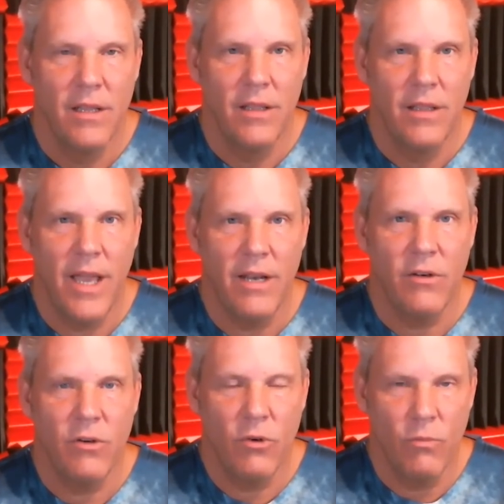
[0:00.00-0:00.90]
that
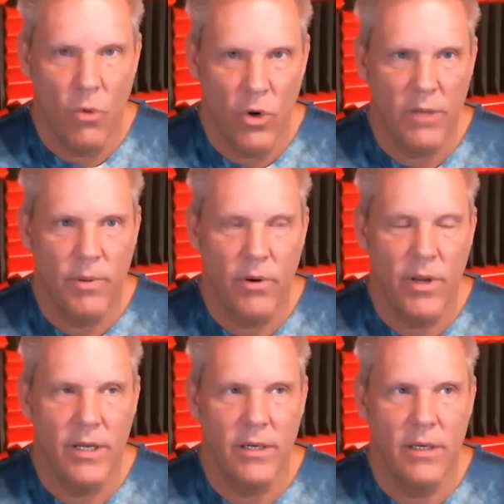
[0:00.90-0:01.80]
mourning
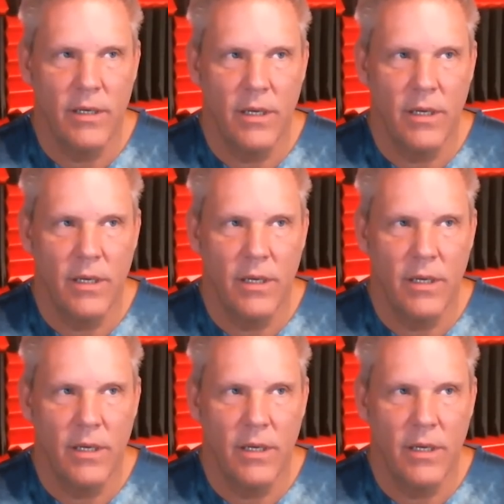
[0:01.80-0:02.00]
period